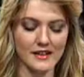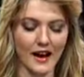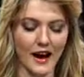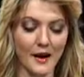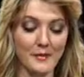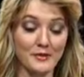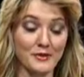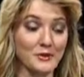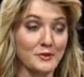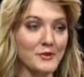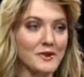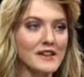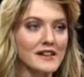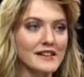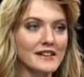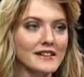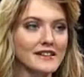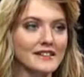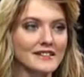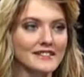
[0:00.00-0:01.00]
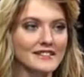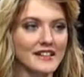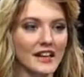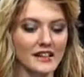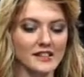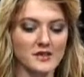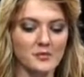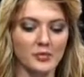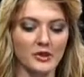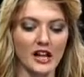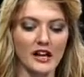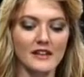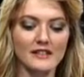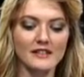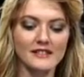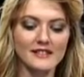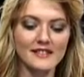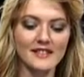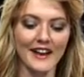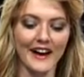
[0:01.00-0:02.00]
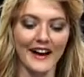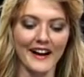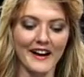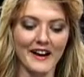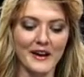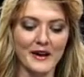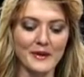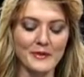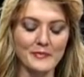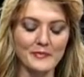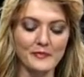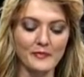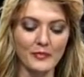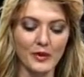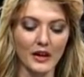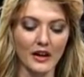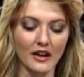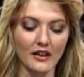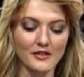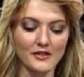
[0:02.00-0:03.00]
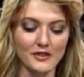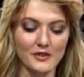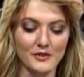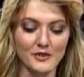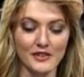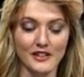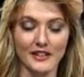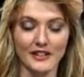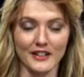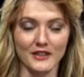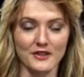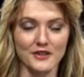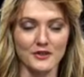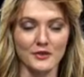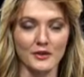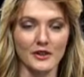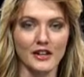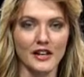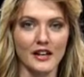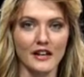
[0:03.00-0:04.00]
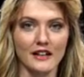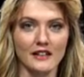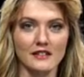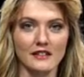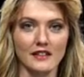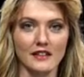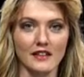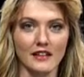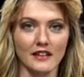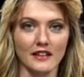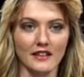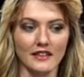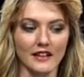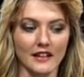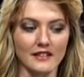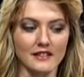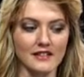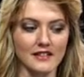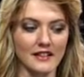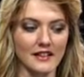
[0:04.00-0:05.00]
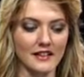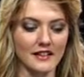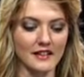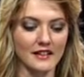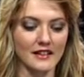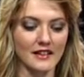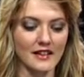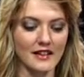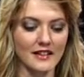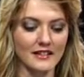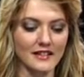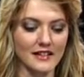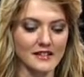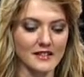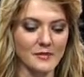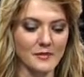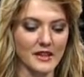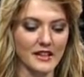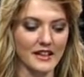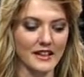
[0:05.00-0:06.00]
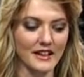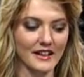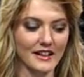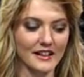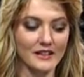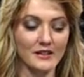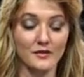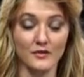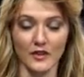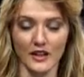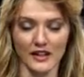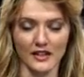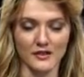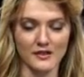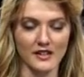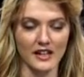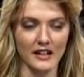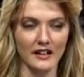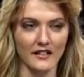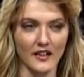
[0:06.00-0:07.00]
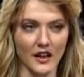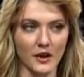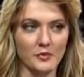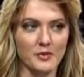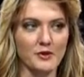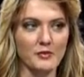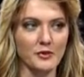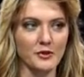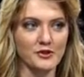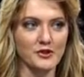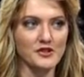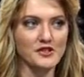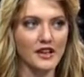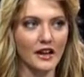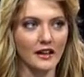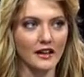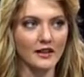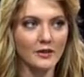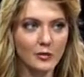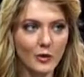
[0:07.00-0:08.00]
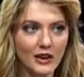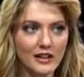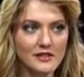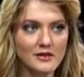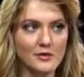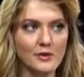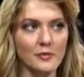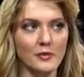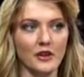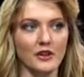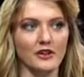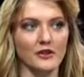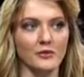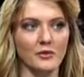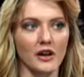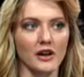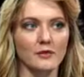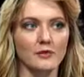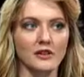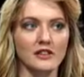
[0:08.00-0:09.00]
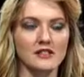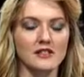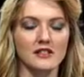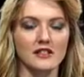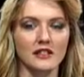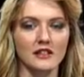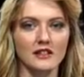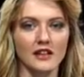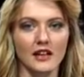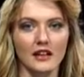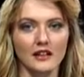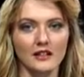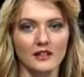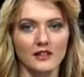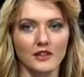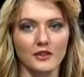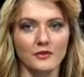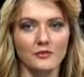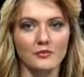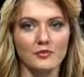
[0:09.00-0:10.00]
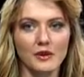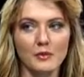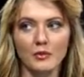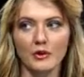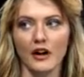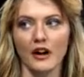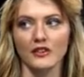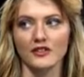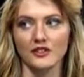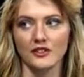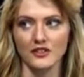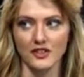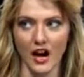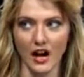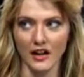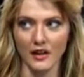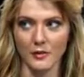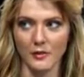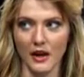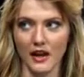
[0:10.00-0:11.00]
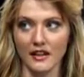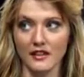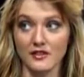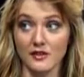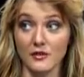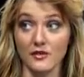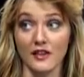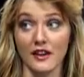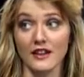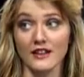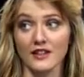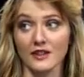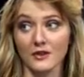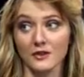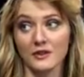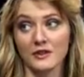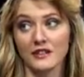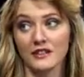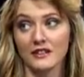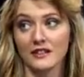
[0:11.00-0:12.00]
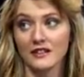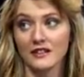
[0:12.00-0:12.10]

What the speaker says: the app of the week, Text Plus, but also sharing your story, because I think that's something that, like you said, a lot of people just kind of want to sweep under the rug, but it's good that people are out there talking about it. So thank you.